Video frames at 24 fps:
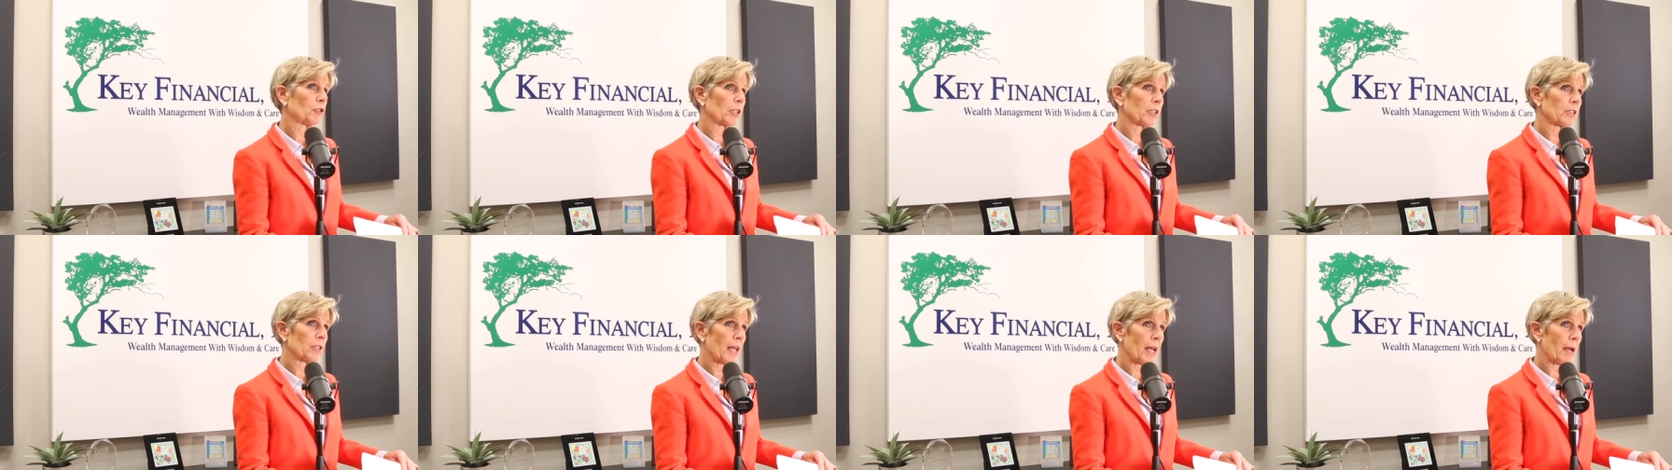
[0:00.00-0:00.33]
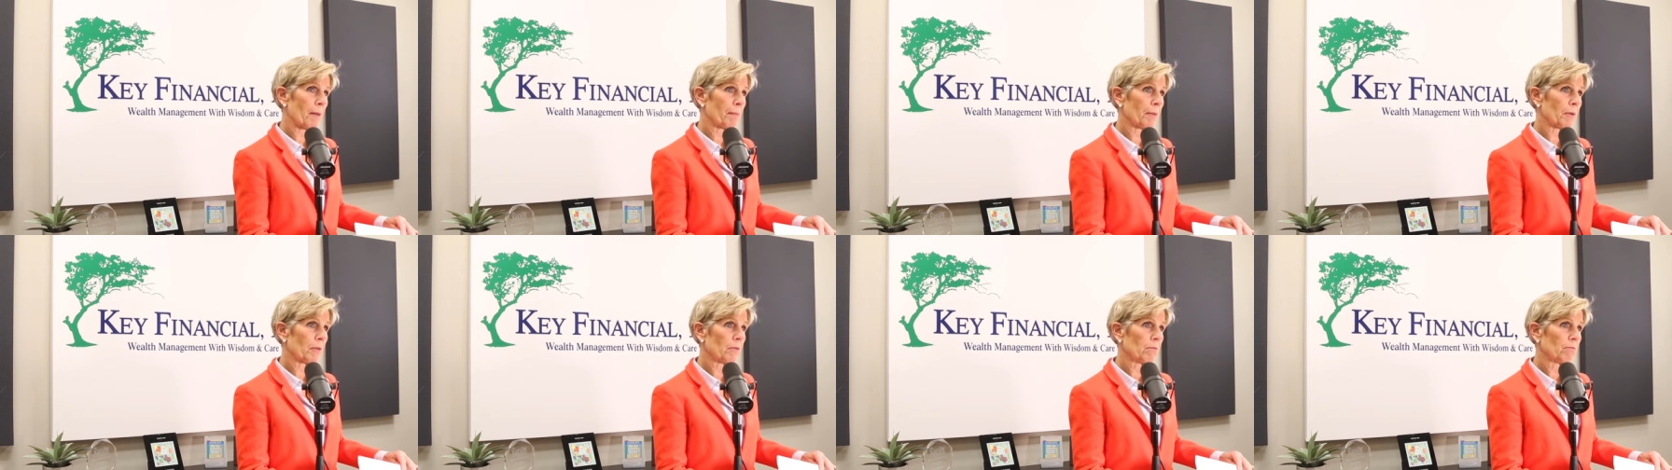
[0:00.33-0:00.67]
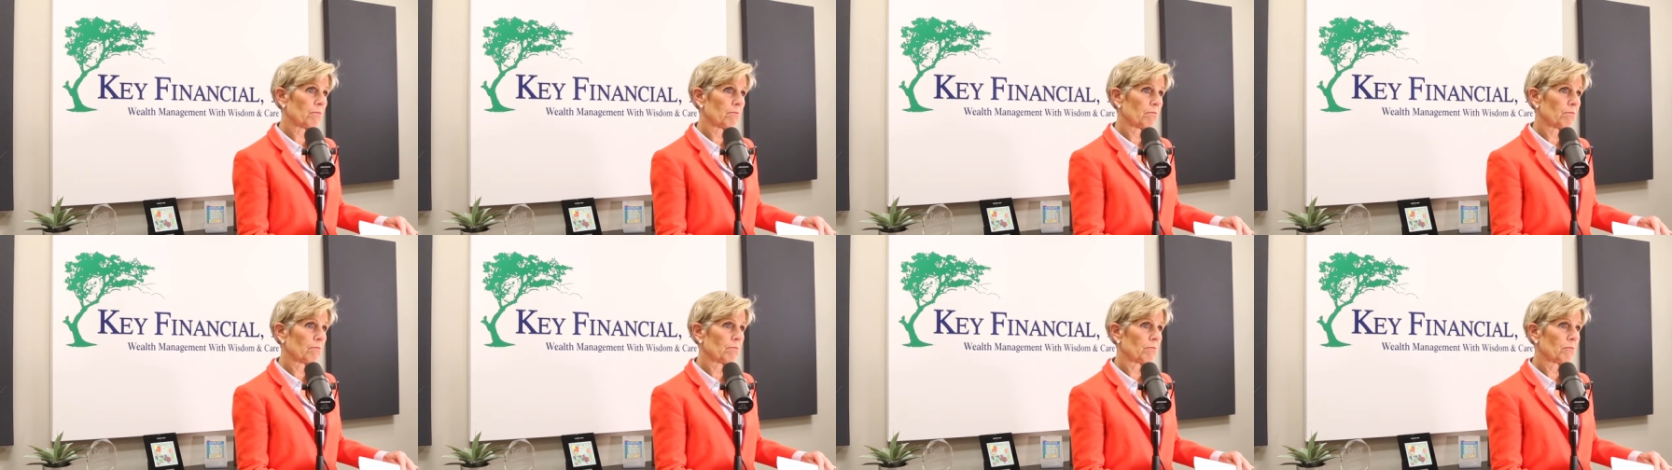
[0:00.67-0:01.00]
For example,
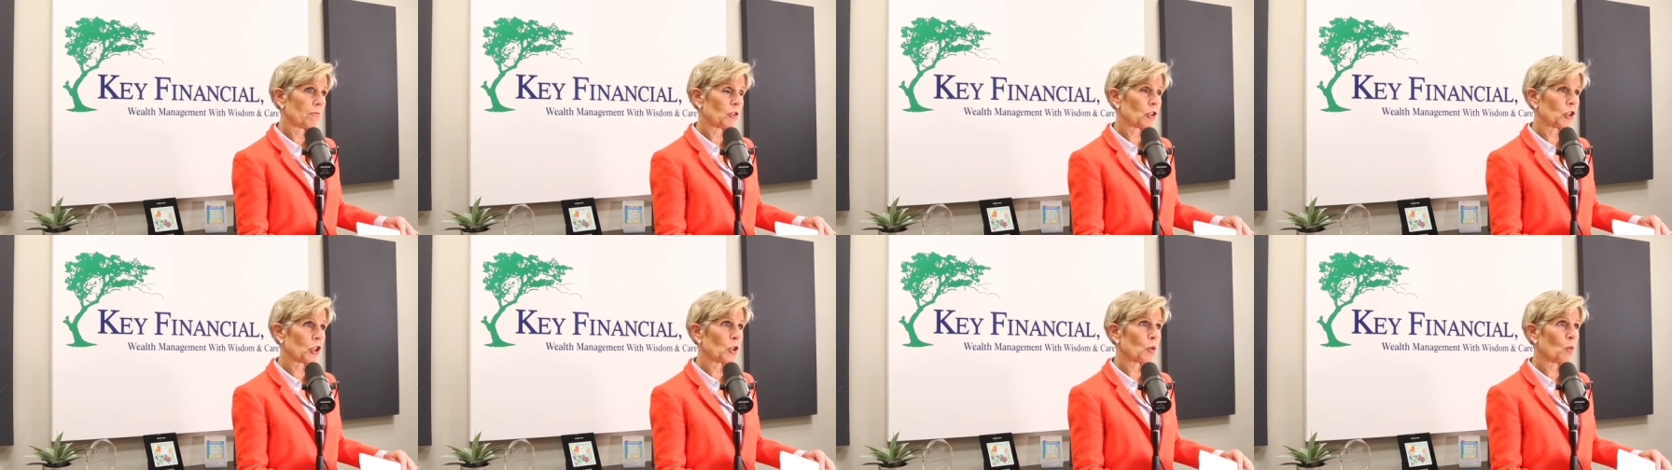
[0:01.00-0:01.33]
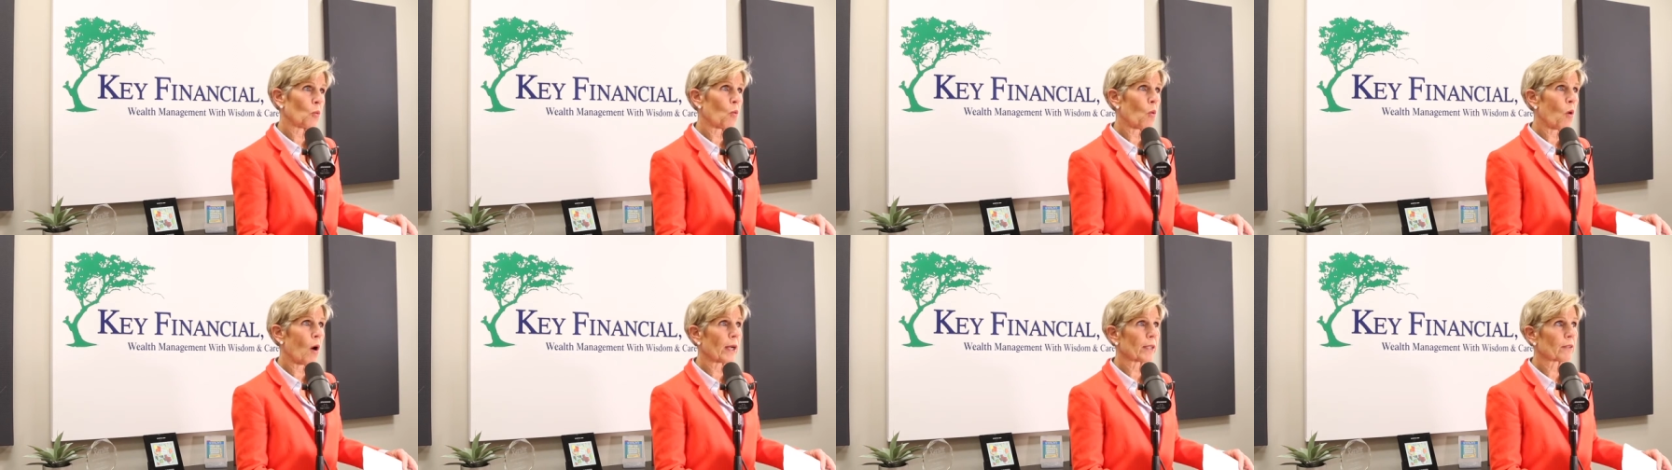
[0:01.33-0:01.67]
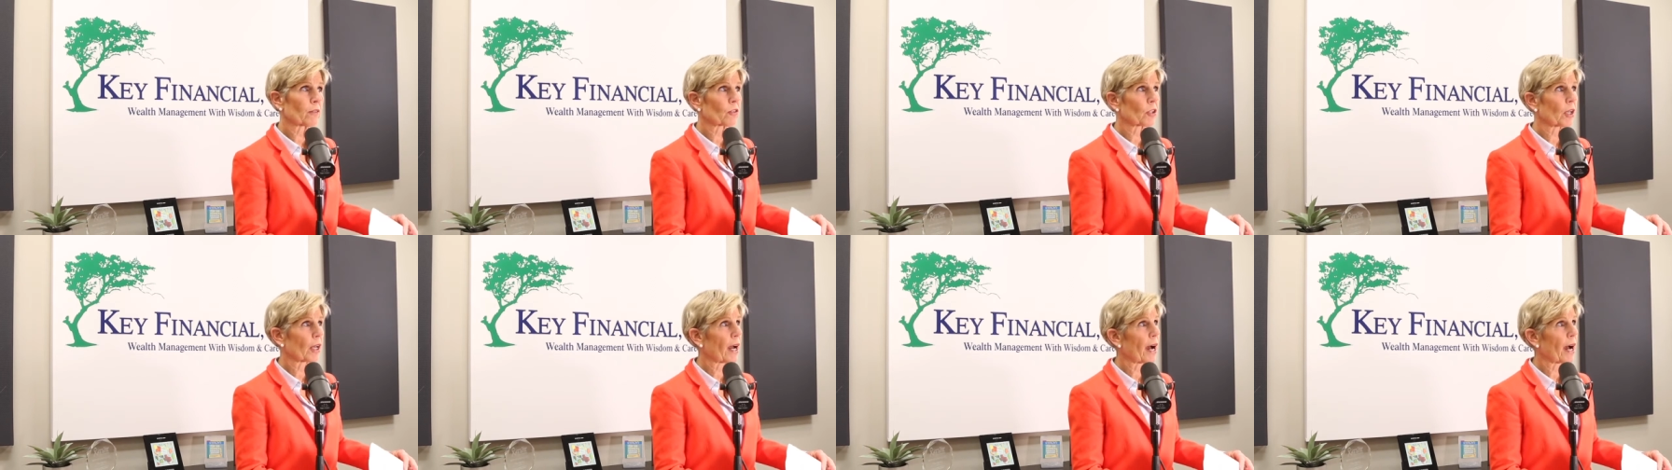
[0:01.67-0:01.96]
do you want to